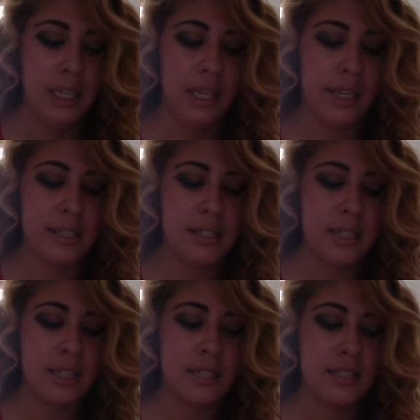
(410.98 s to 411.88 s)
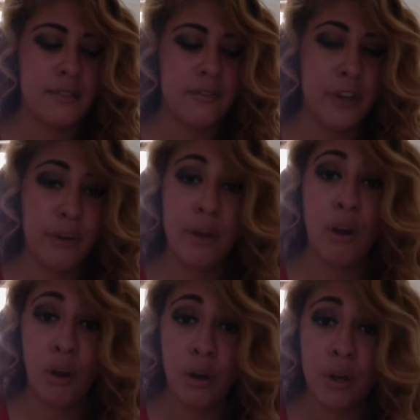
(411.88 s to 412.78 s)
it's very
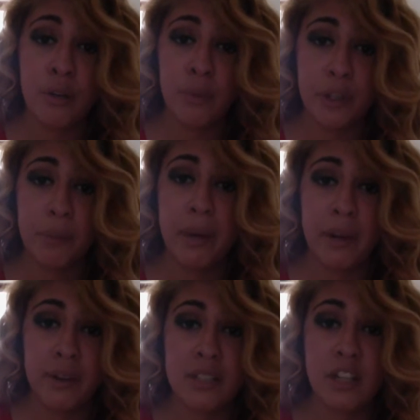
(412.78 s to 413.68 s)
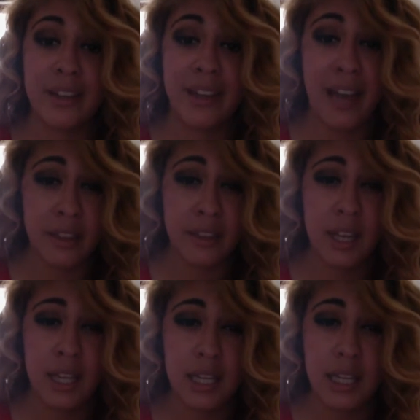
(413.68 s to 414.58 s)
hard when your parents are
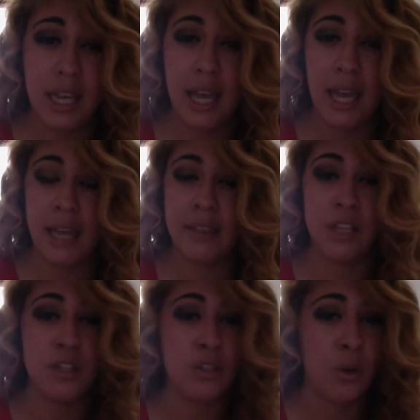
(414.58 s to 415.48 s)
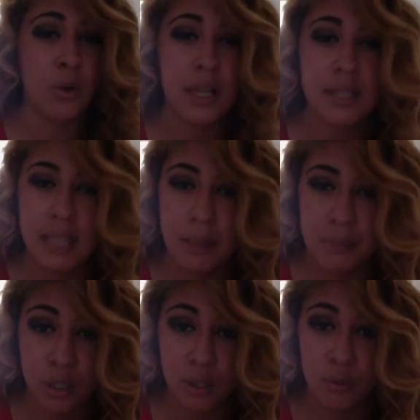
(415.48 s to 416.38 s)
Catholic and they don't
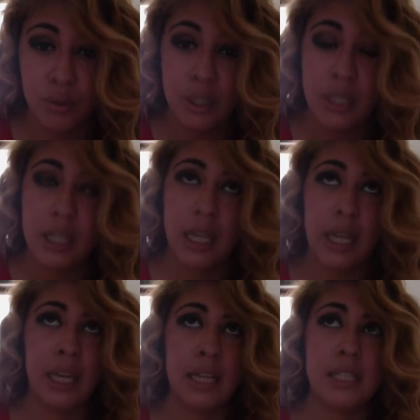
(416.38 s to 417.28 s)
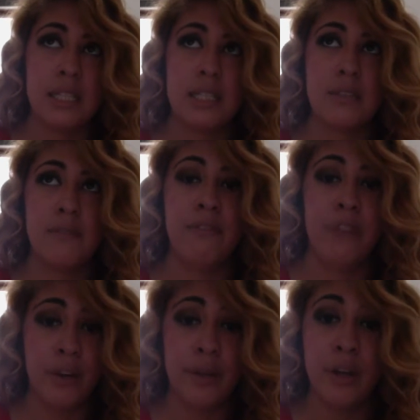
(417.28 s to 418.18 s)
accept you. It's
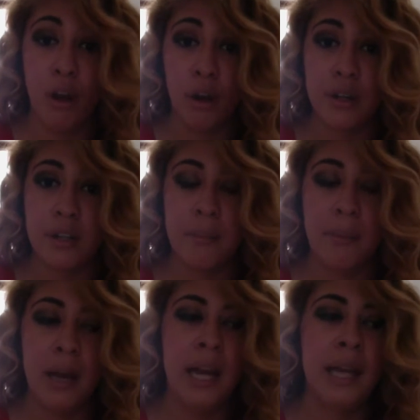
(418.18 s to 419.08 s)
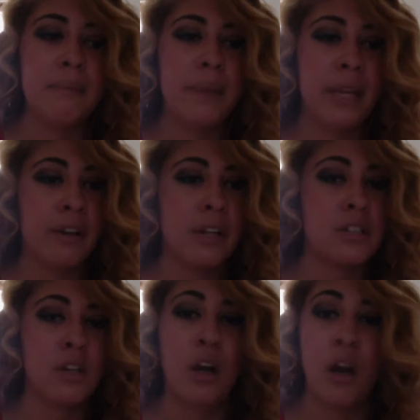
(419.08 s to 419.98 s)
very hard. My
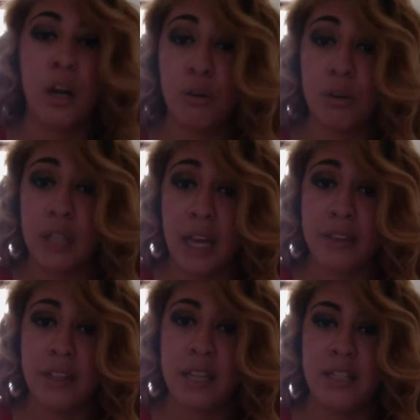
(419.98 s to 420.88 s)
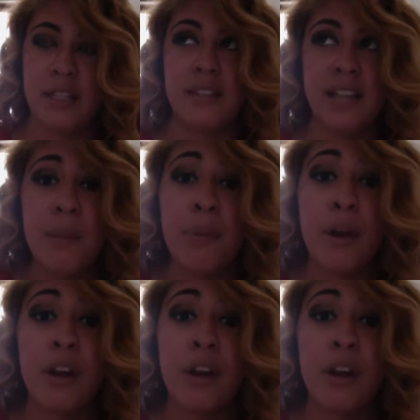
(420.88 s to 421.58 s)
parents are hardcore Catholics, and the sad part